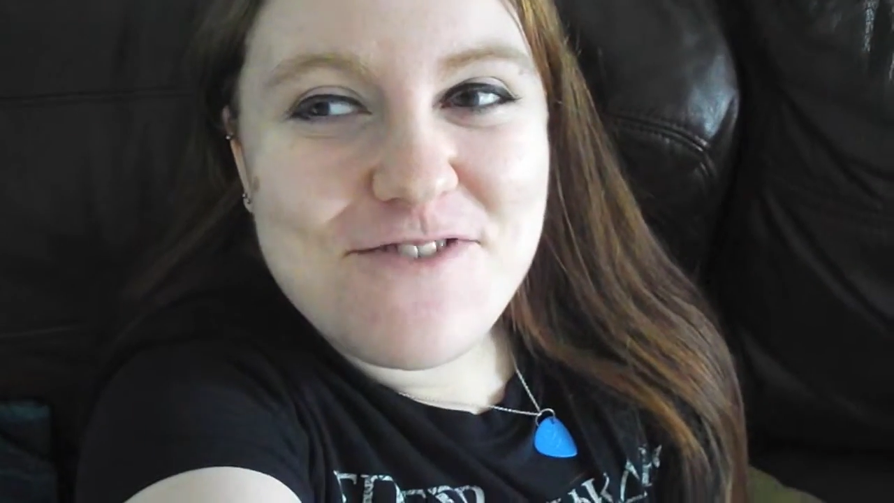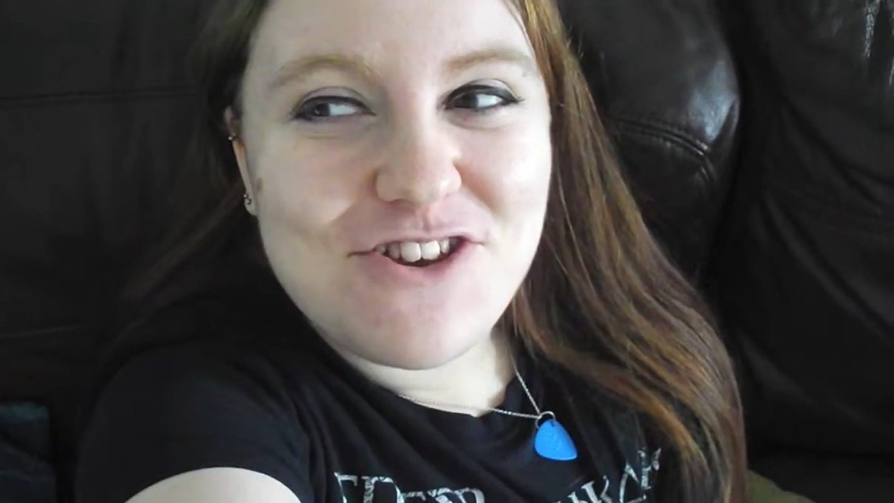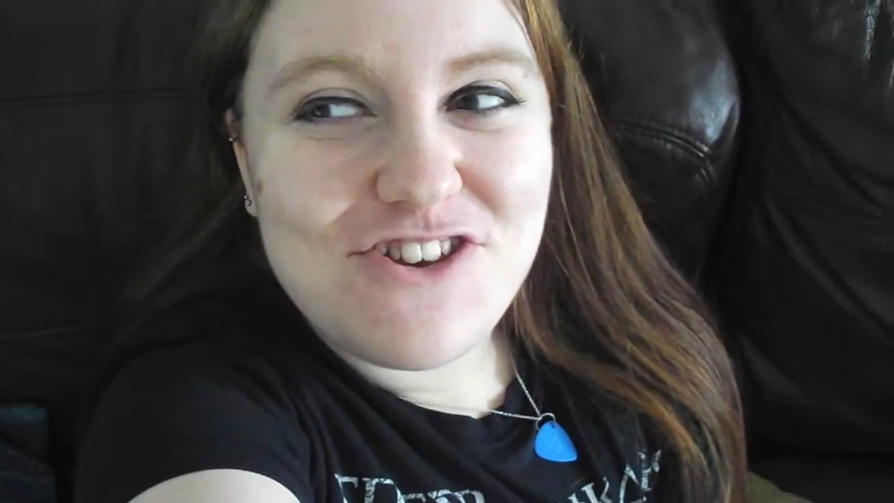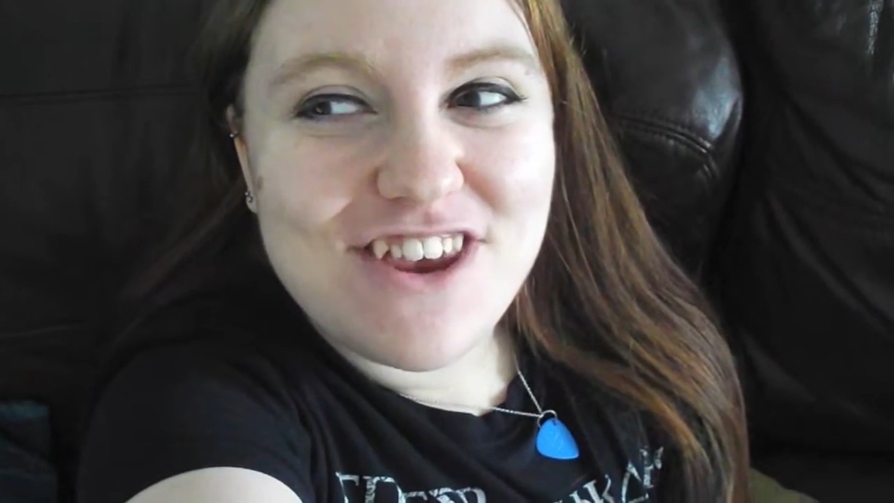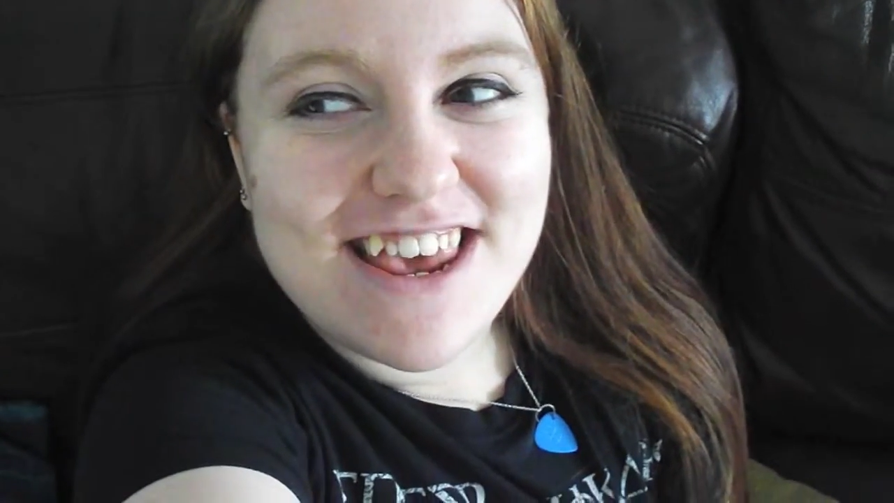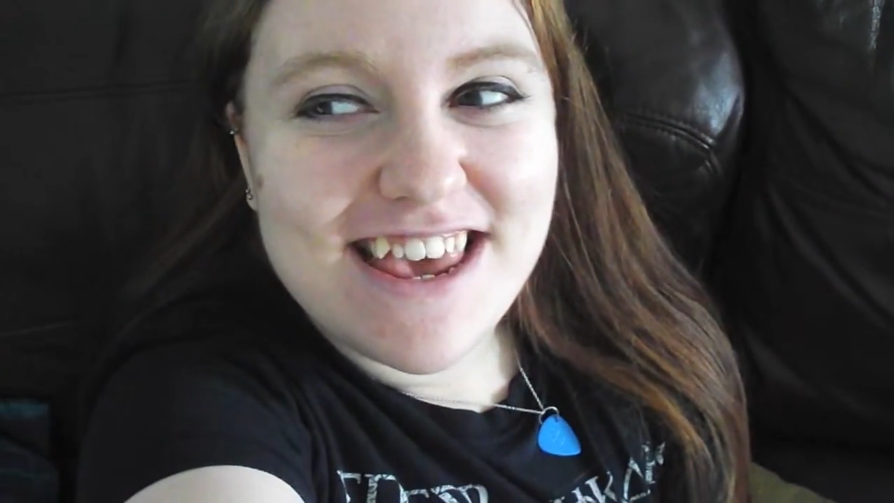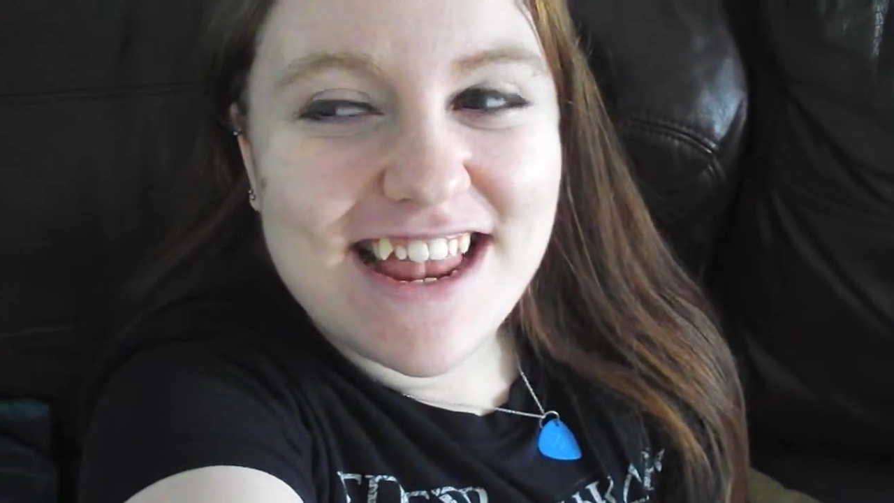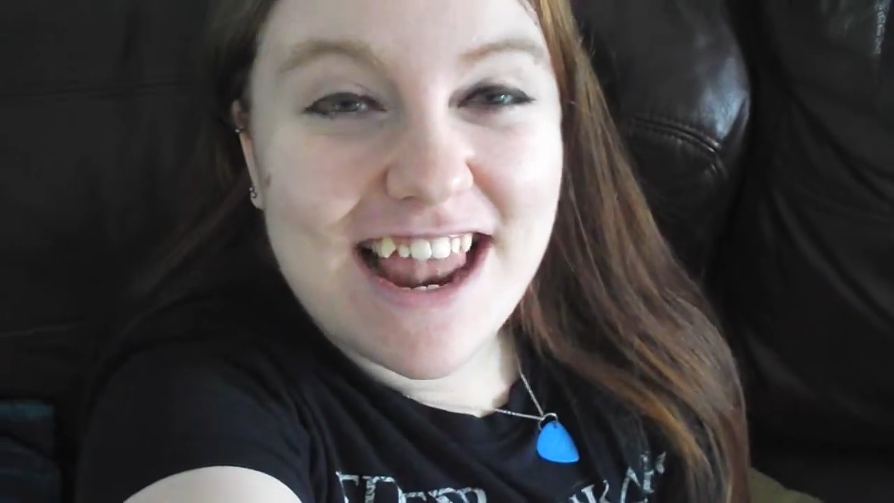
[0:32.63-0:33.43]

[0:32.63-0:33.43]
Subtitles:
She